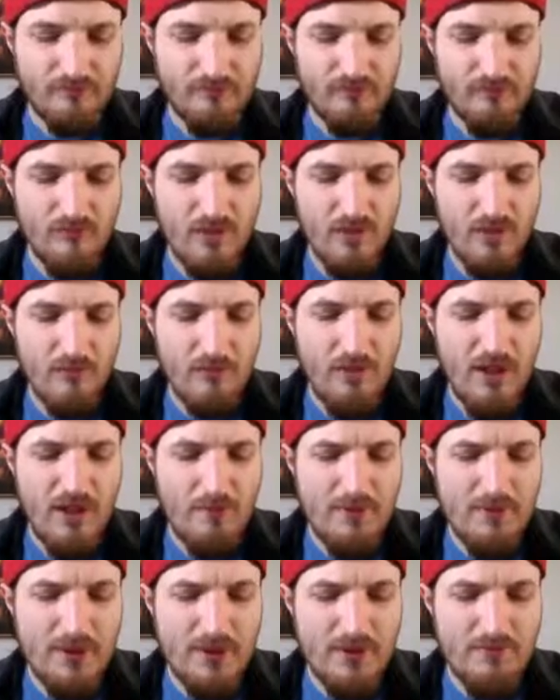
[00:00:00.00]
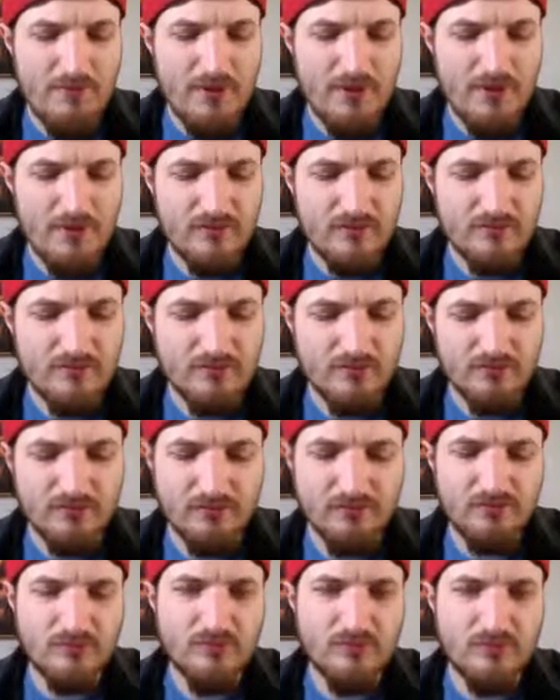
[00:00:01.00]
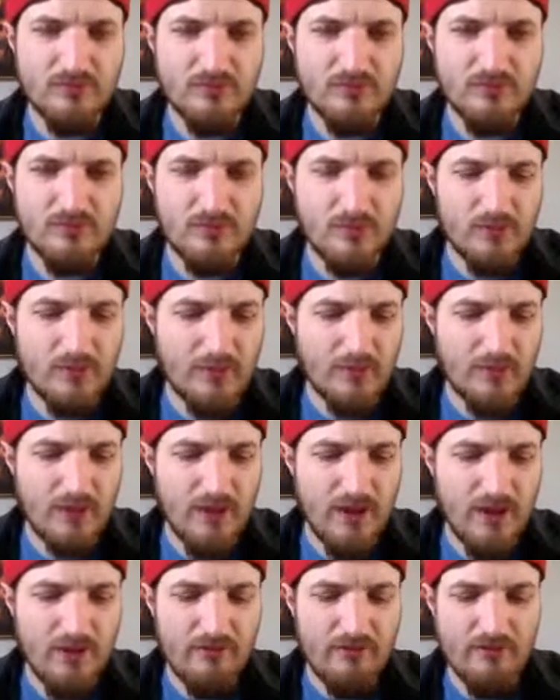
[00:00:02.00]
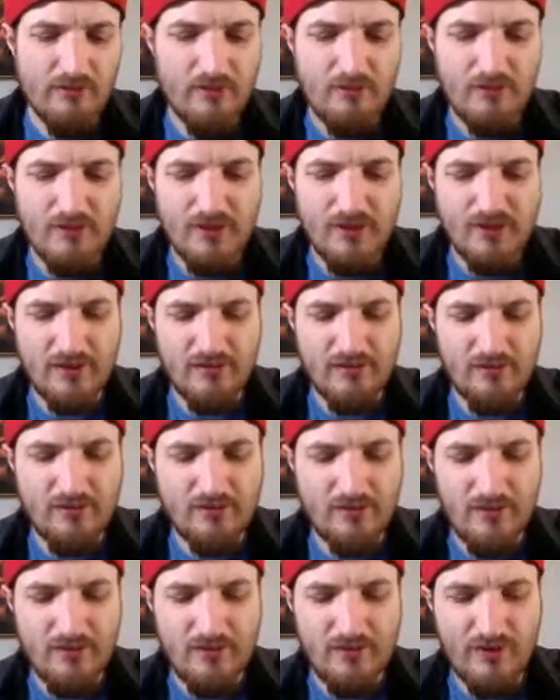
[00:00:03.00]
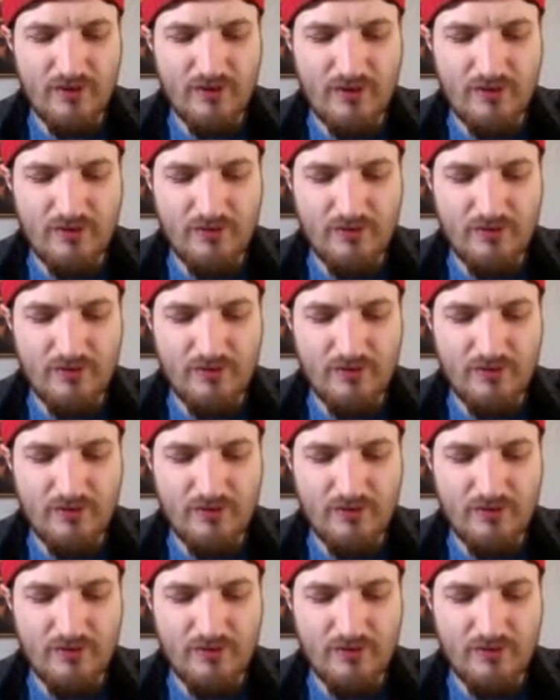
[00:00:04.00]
maybe even, you know, something as trivial as,